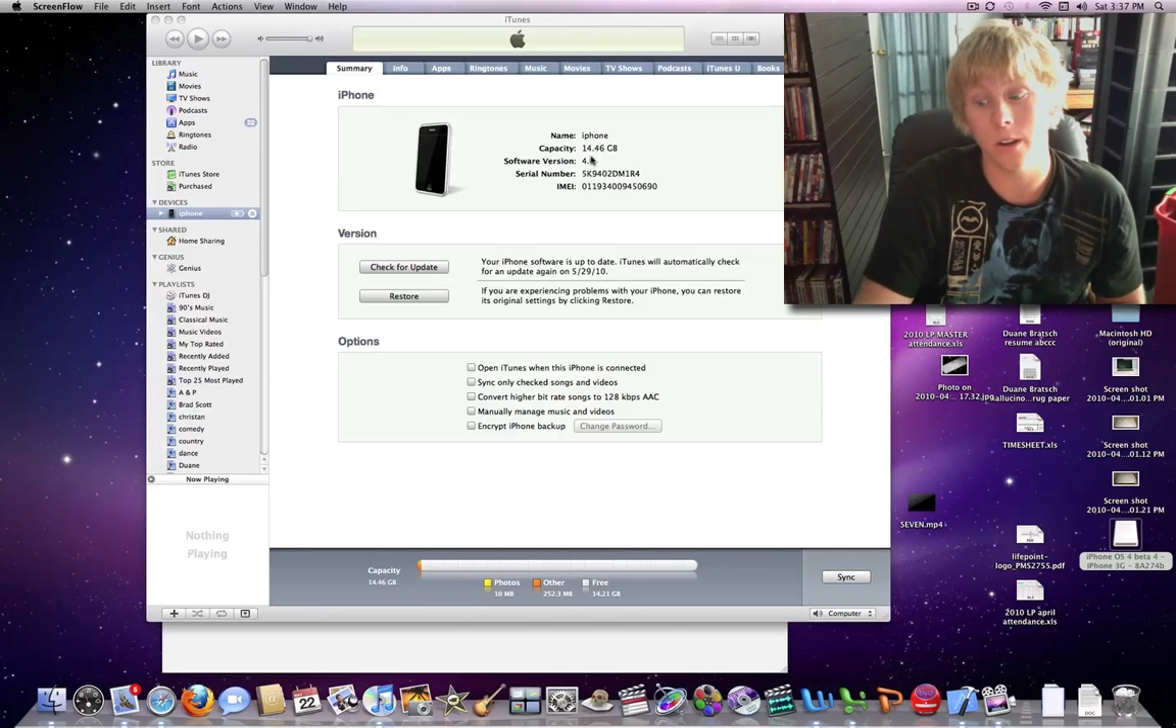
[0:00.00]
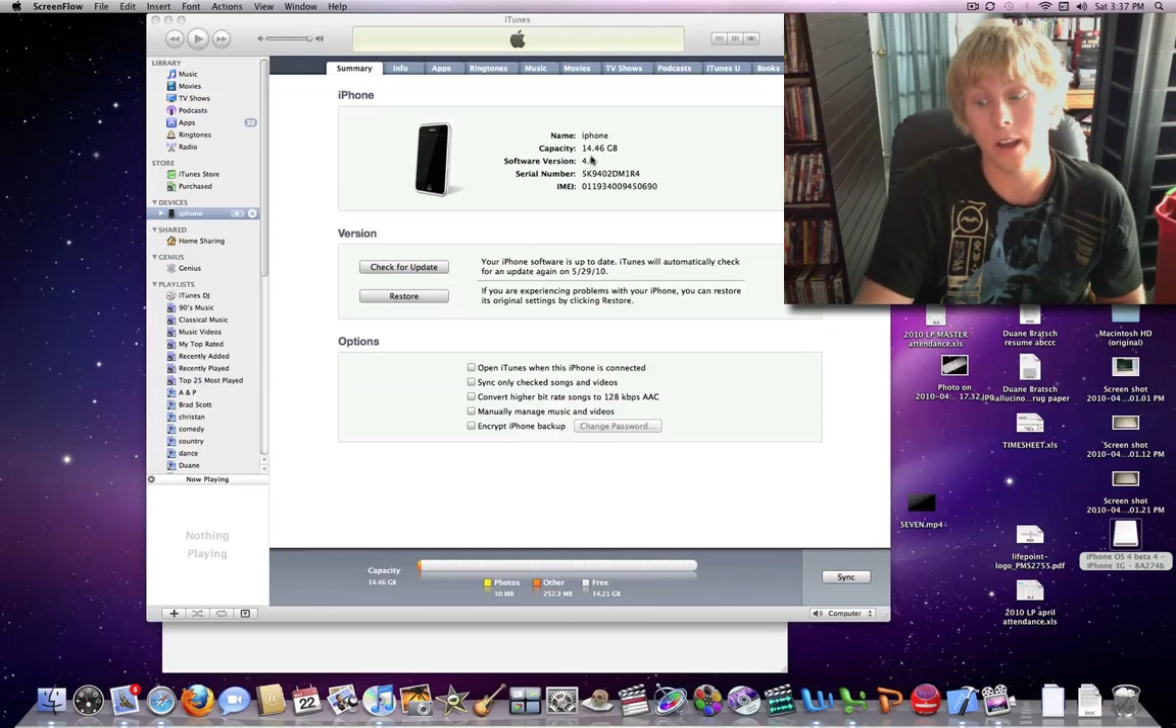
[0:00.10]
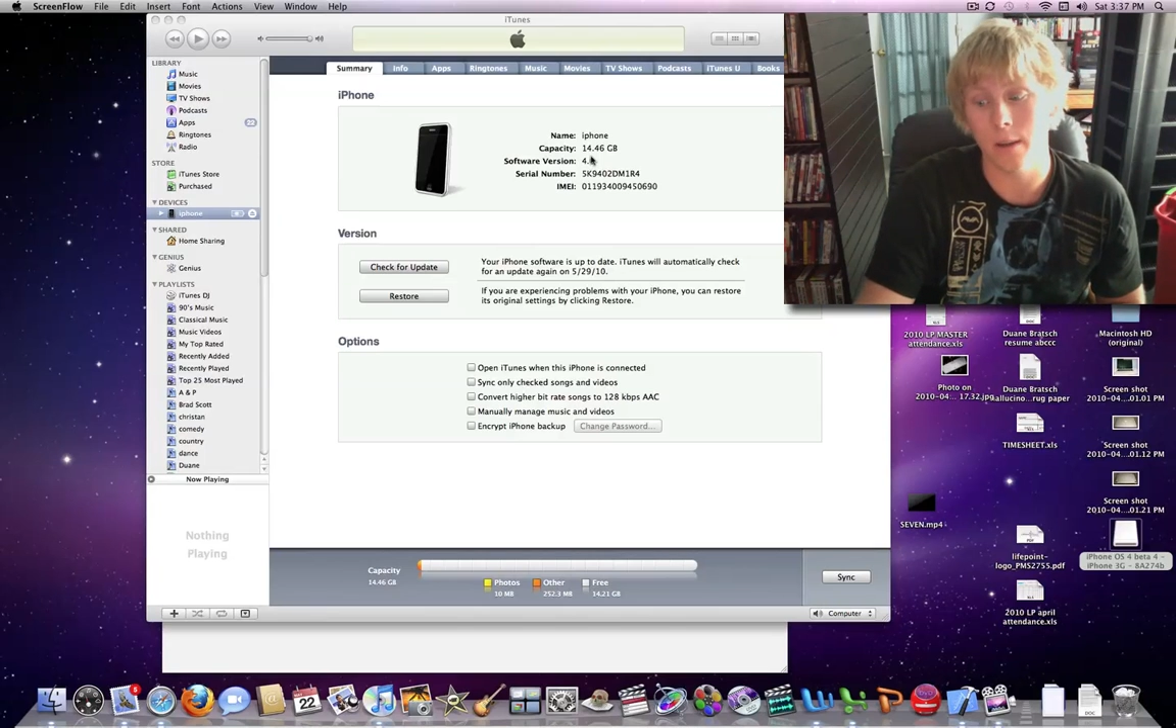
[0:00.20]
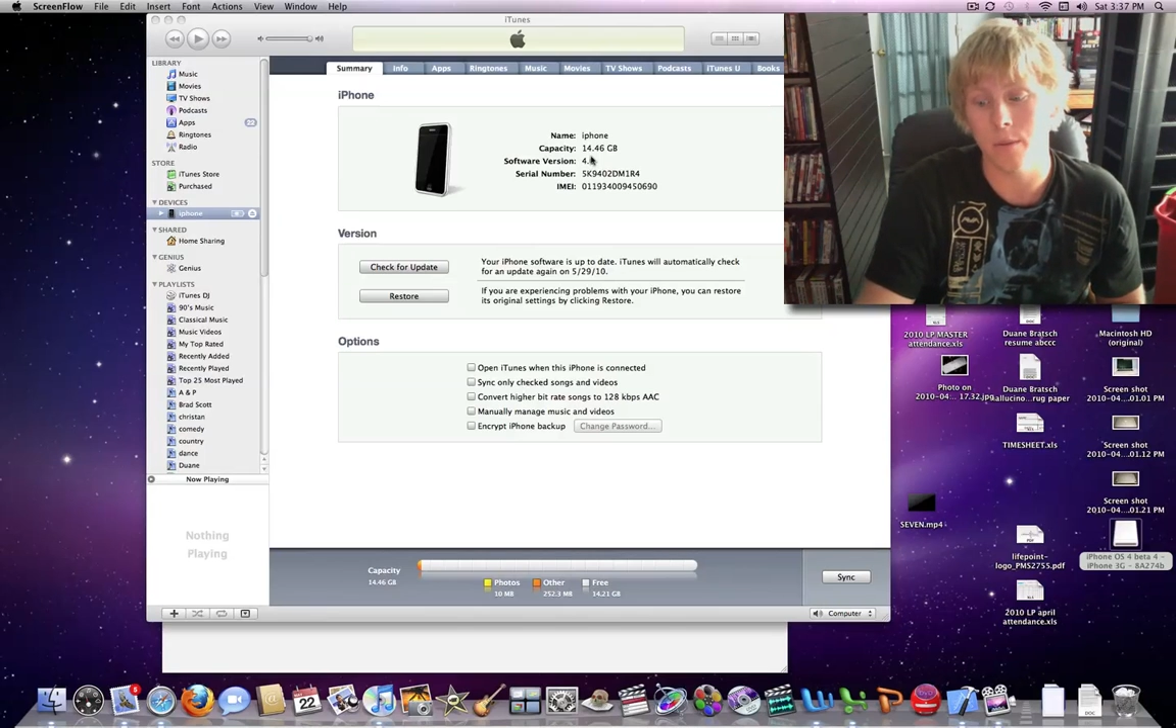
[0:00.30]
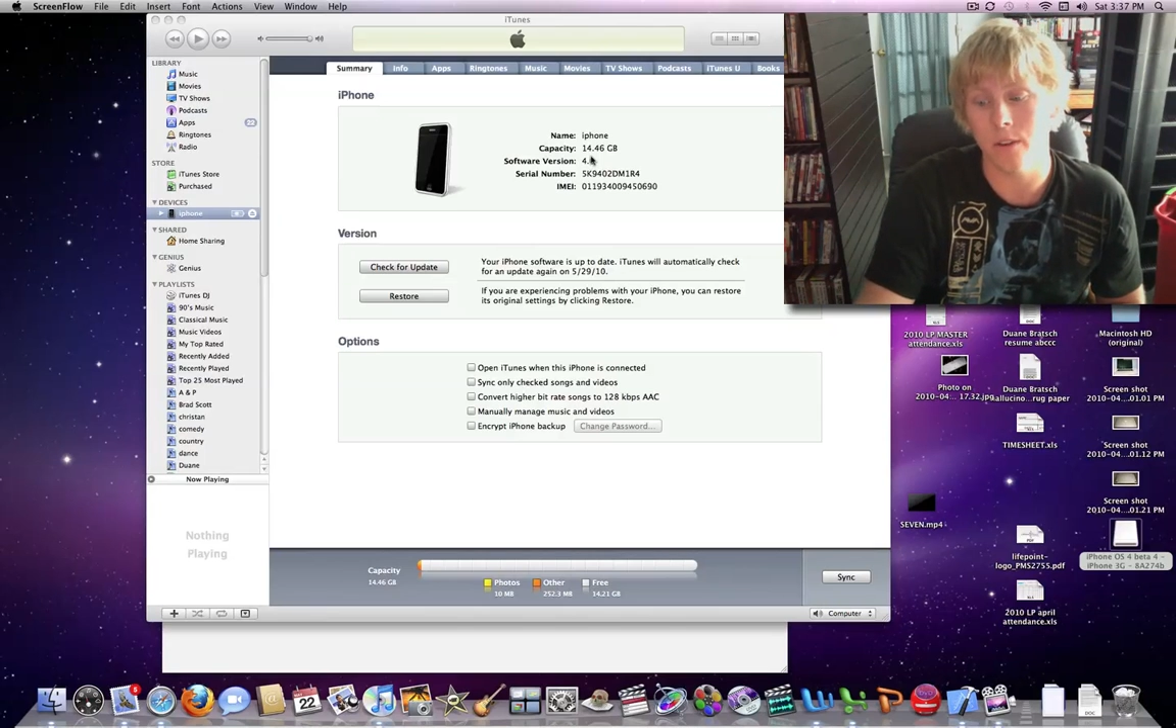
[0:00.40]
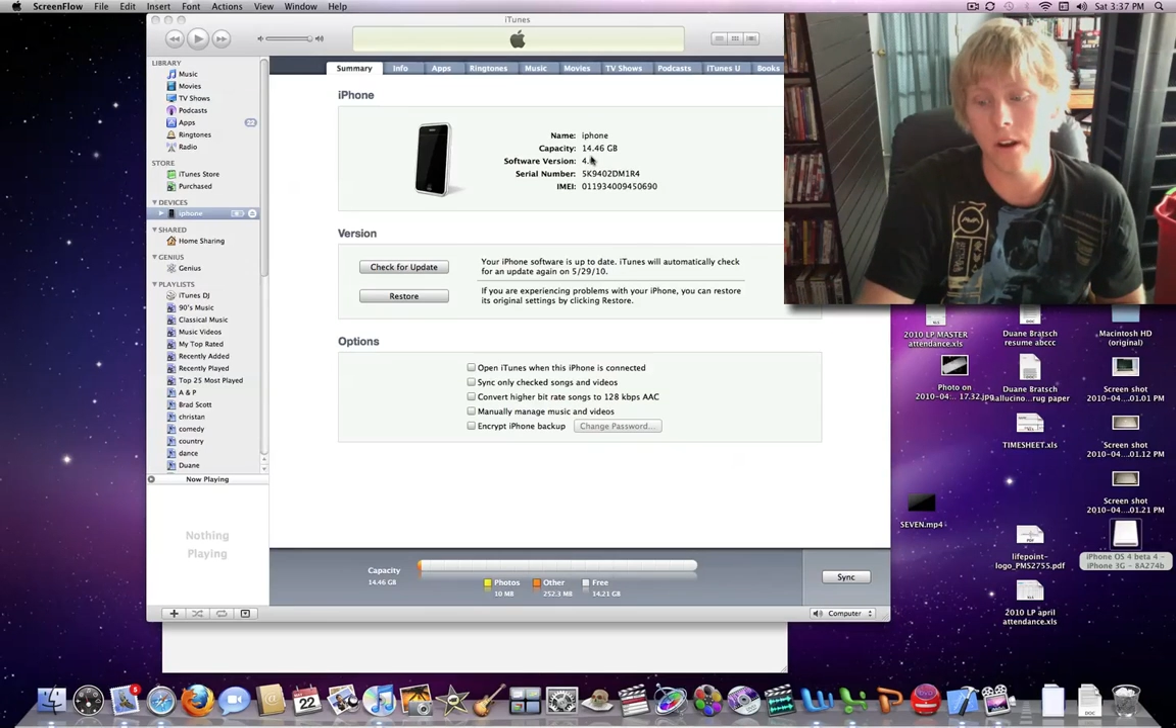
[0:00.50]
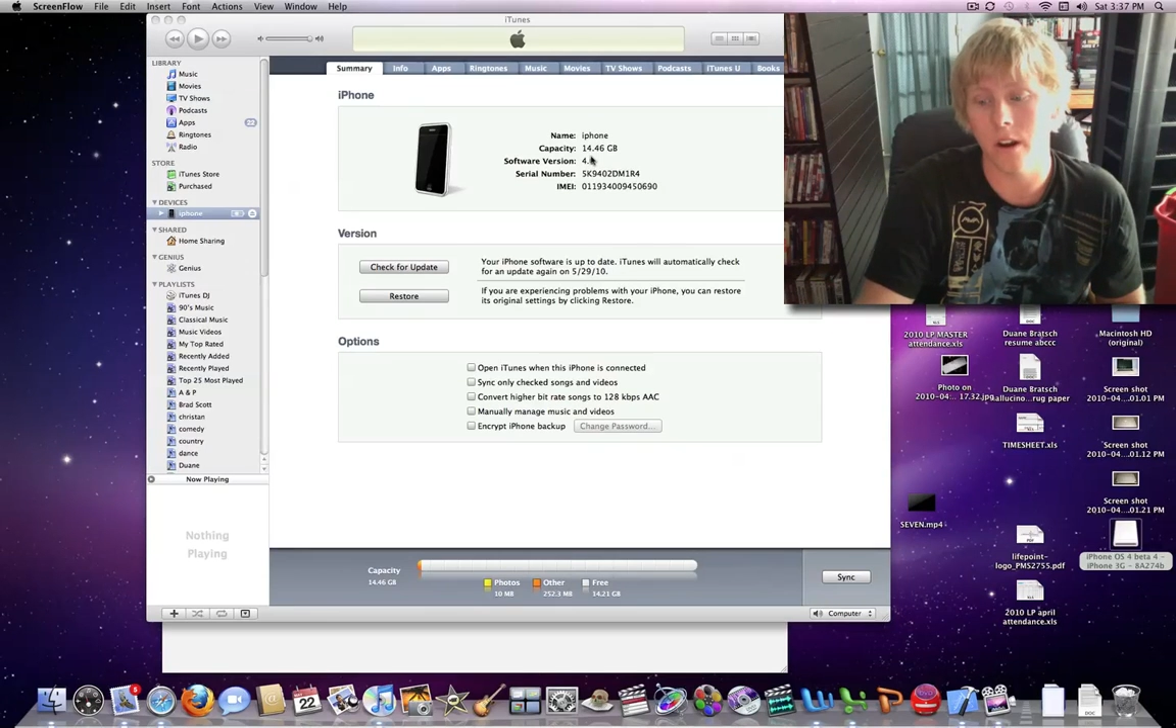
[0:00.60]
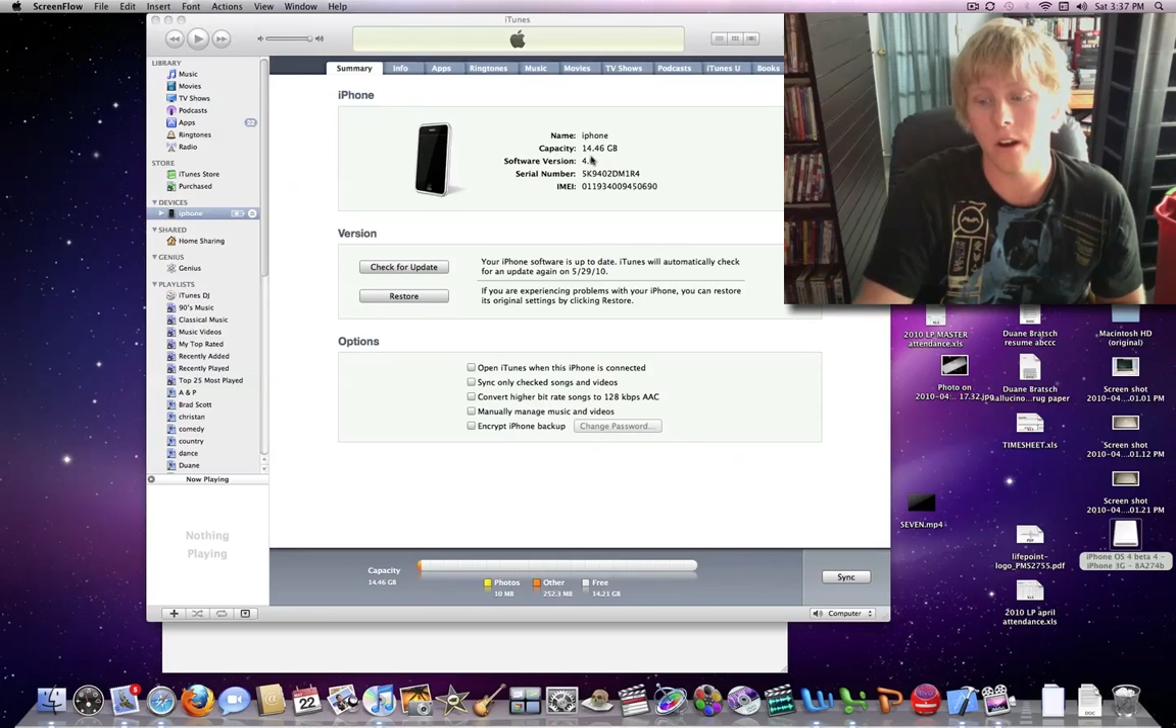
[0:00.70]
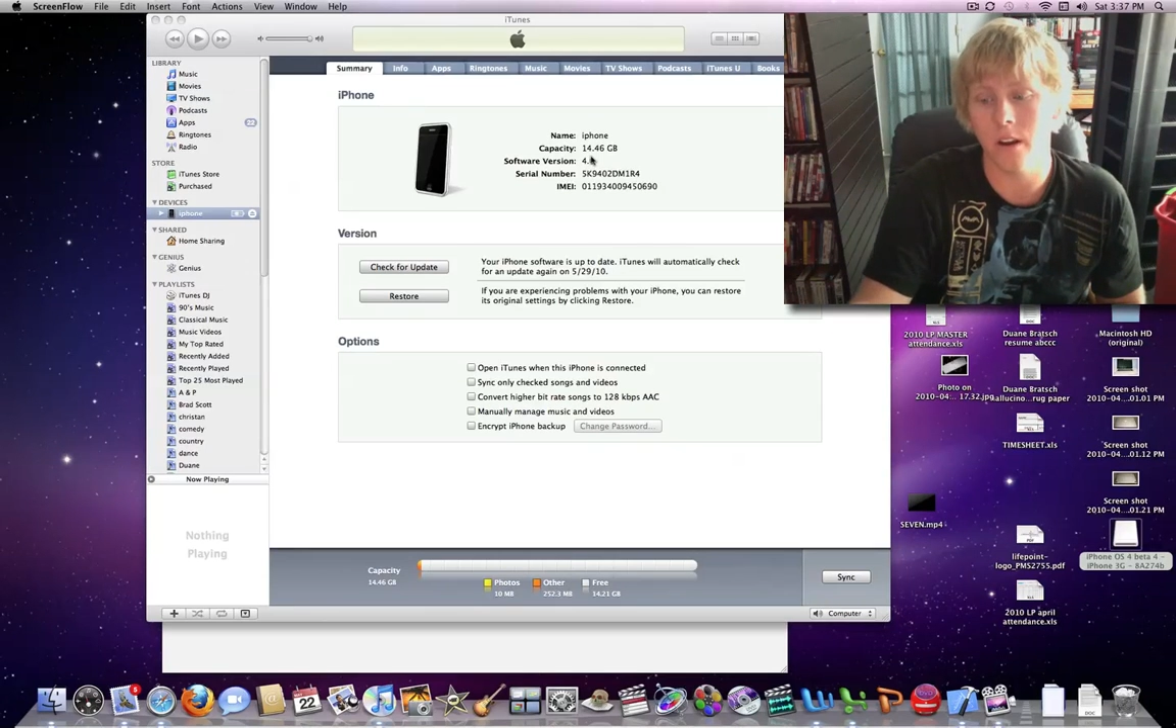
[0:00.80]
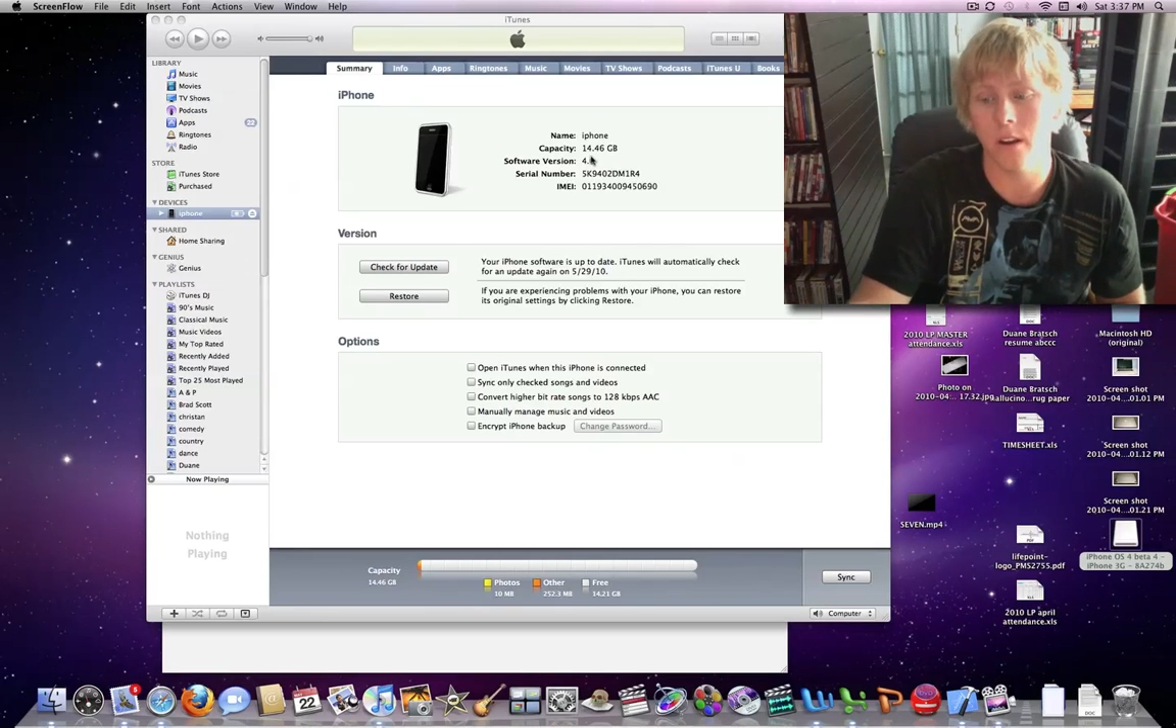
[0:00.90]
Game
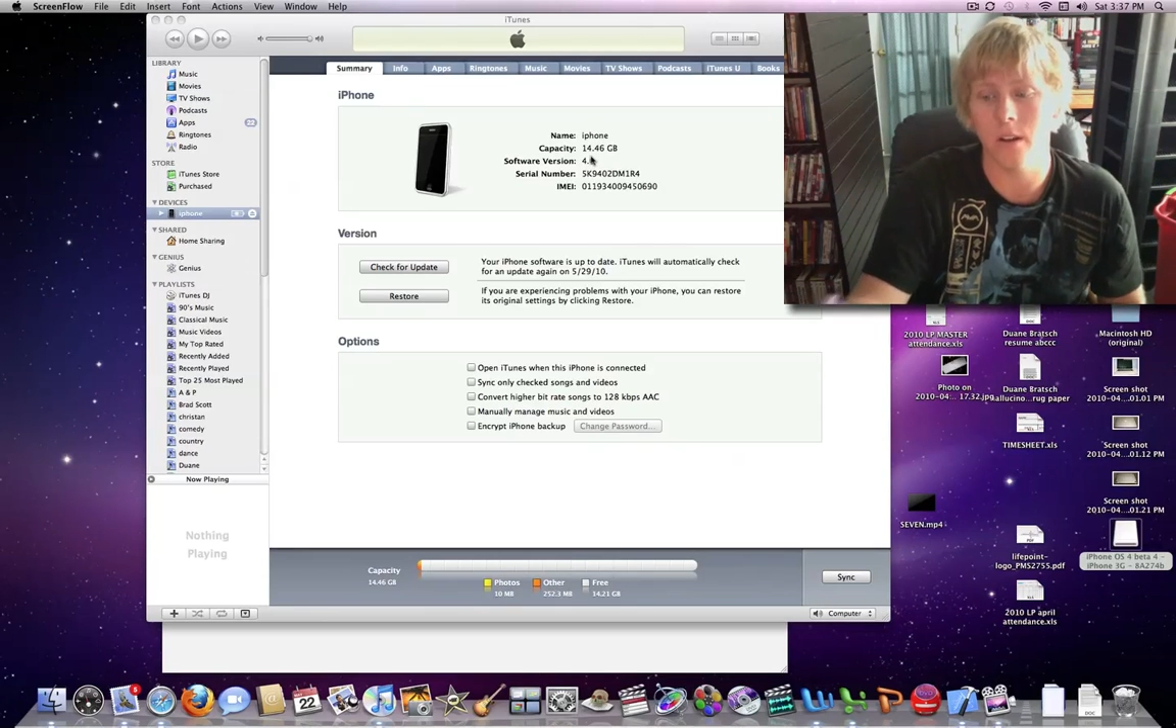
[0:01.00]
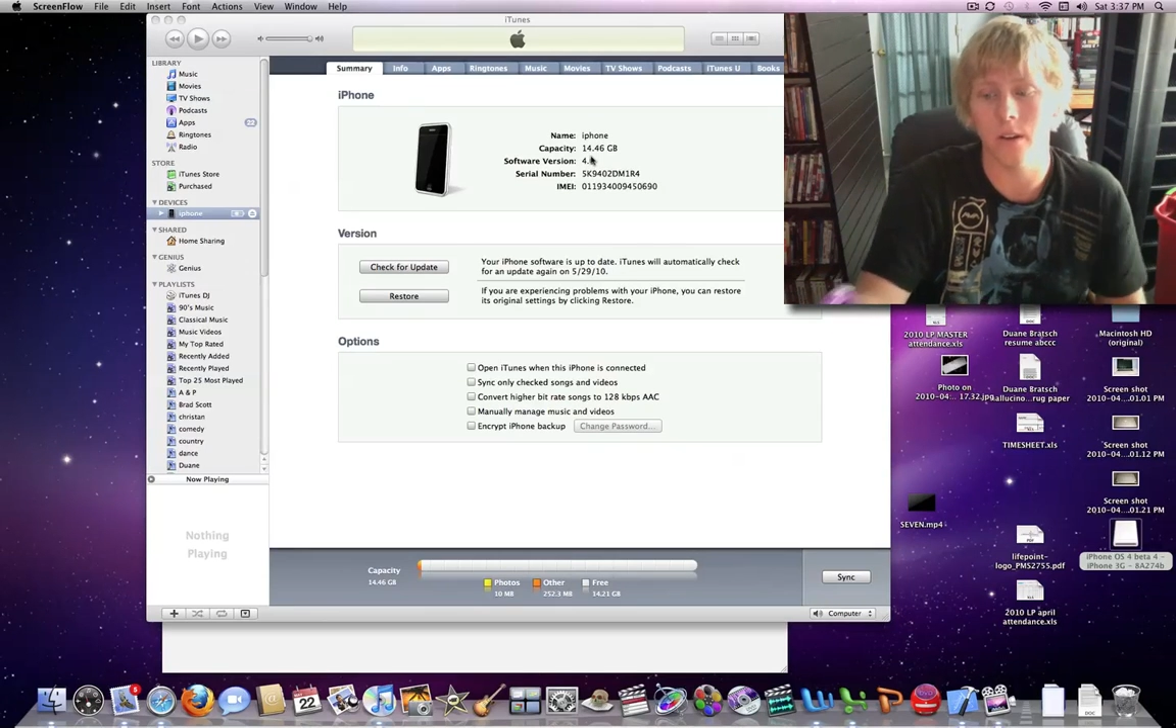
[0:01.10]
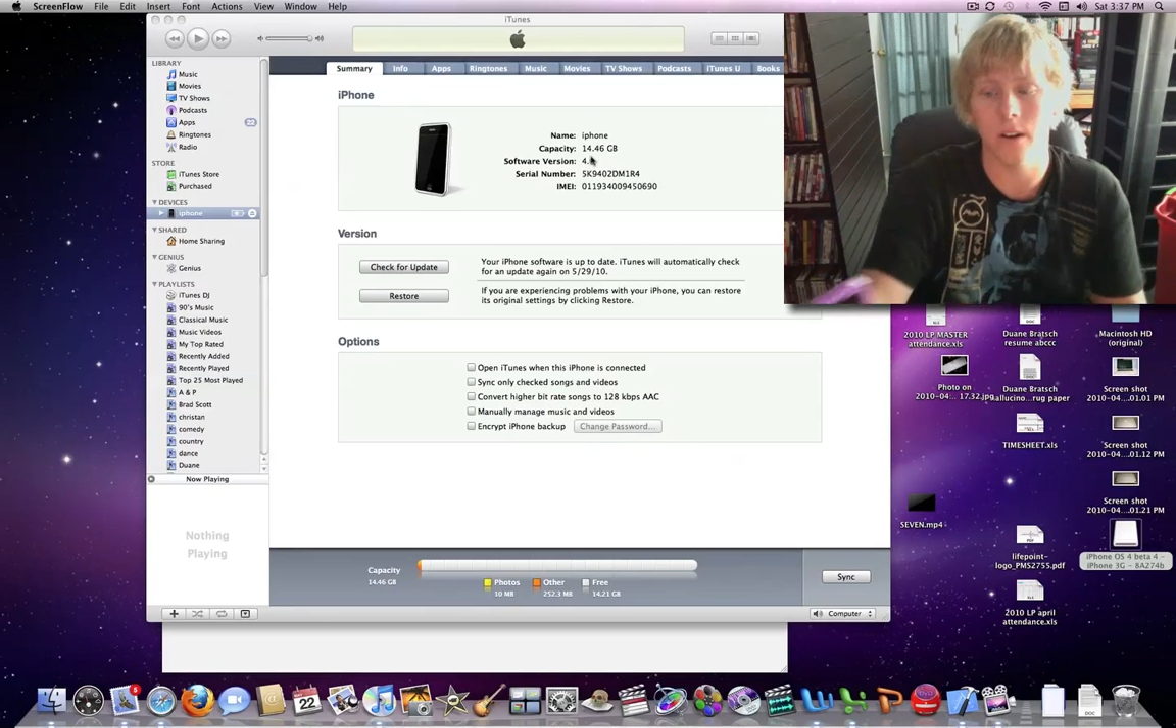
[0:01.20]
Center